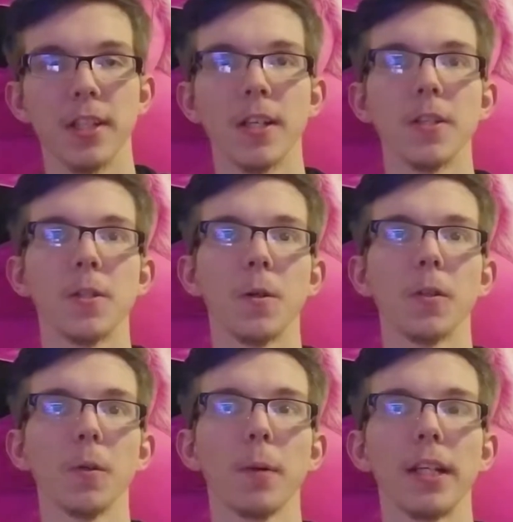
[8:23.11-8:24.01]
200
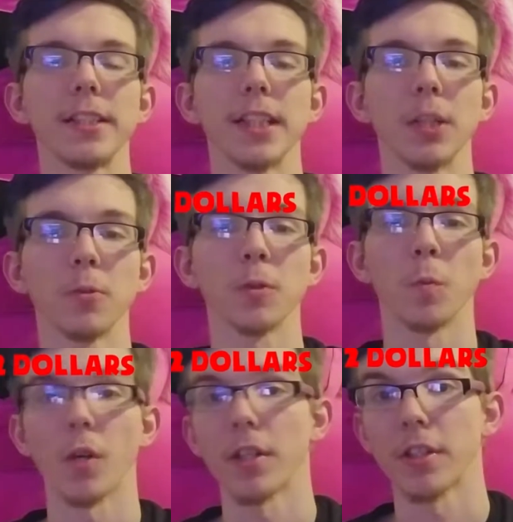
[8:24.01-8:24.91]
pennies equals
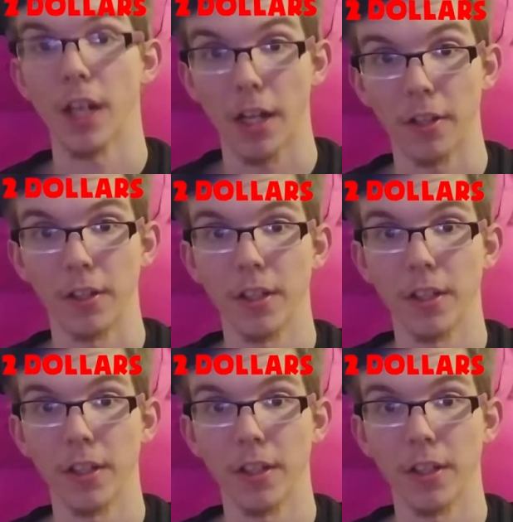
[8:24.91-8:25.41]
$1.